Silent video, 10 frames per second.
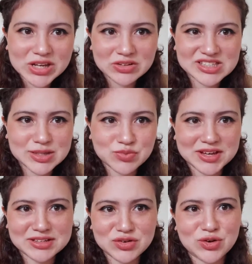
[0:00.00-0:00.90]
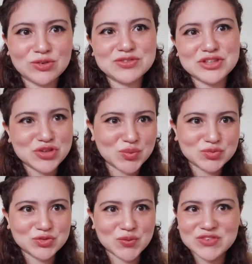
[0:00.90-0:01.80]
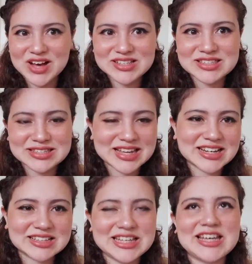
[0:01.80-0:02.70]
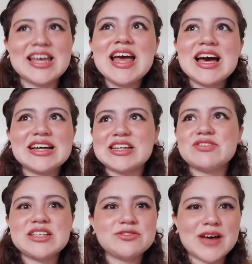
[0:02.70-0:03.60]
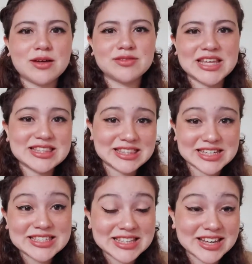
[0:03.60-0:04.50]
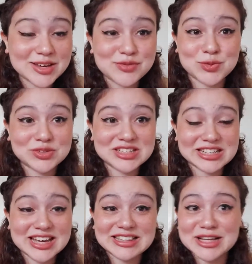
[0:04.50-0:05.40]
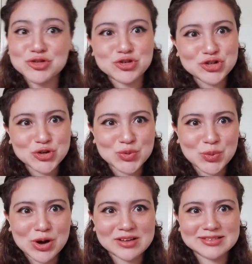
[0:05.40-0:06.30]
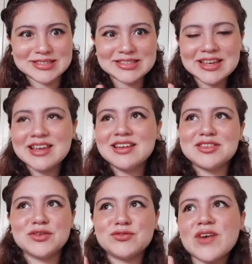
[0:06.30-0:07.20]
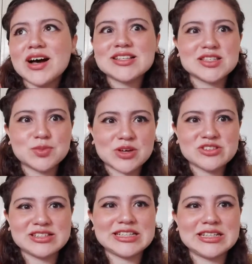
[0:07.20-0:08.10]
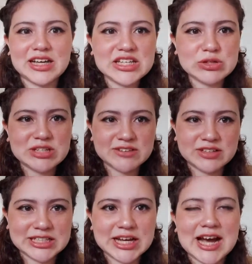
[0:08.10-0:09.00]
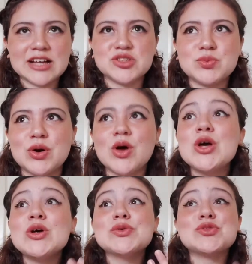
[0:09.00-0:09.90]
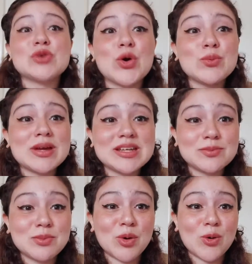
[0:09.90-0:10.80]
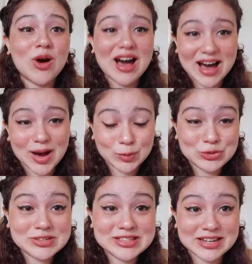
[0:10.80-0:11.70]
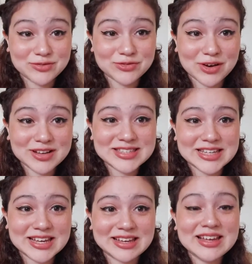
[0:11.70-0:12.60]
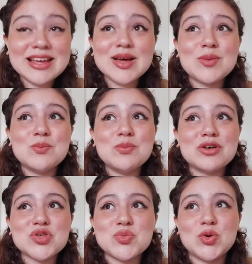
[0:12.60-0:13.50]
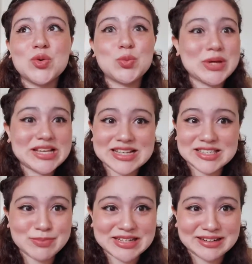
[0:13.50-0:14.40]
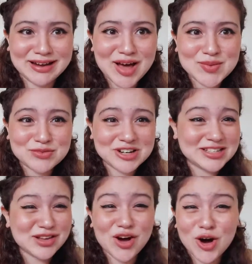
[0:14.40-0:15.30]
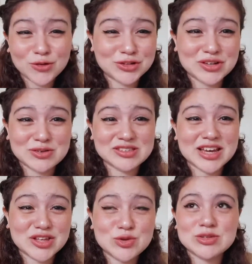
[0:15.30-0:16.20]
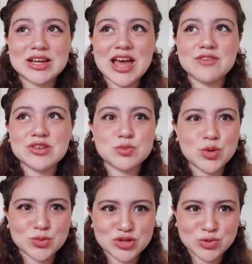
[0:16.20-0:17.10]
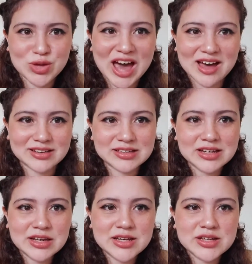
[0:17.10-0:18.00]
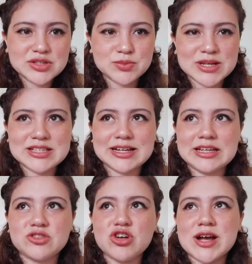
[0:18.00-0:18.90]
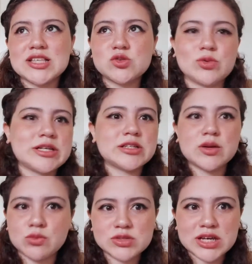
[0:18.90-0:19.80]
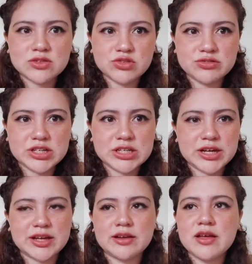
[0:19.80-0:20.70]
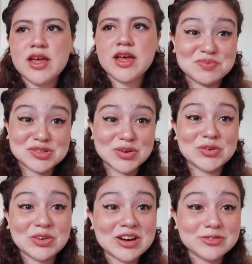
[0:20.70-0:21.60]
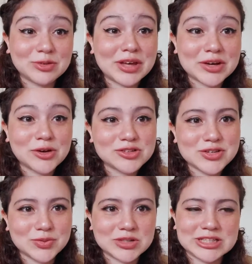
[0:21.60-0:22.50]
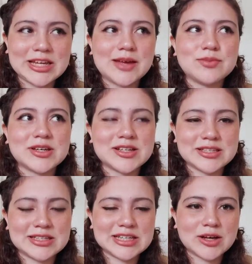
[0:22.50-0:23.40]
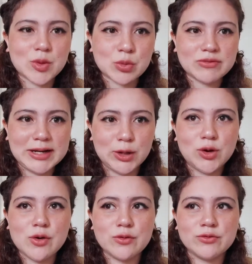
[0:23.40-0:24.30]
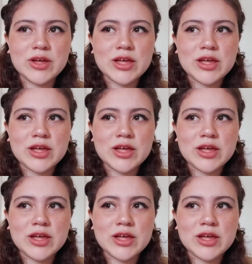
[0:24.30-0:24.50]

on the subject of the jump from first to second year, I definitely found that this year, if you wanted to get like the 2-1s, the first especially, like you definitely had to put so many more hours than in first year, much more weekends spent in libraries, afternoons, like using every moment you can to basically try and squeeze like more secondary reading. So grateful that I got a 2-1 in the end, because it did come with a lot of